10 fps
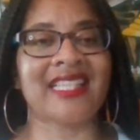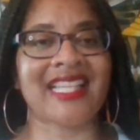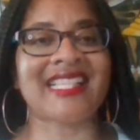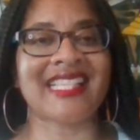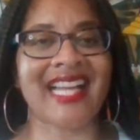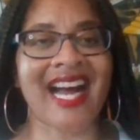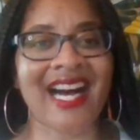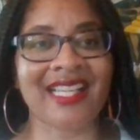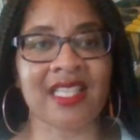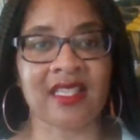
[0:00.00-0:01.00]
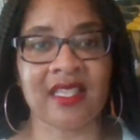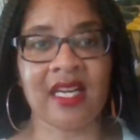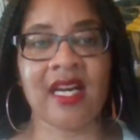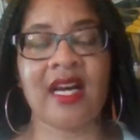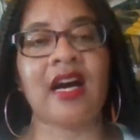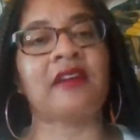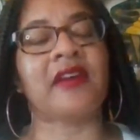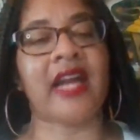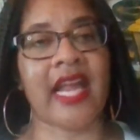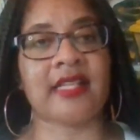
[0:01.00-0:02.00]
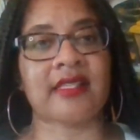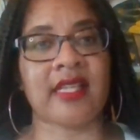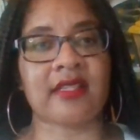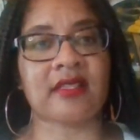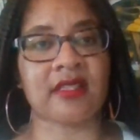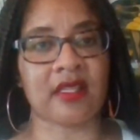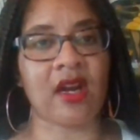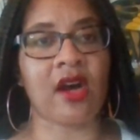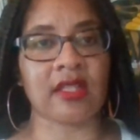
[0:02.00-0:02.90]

of our ancestors and all they went through, okay?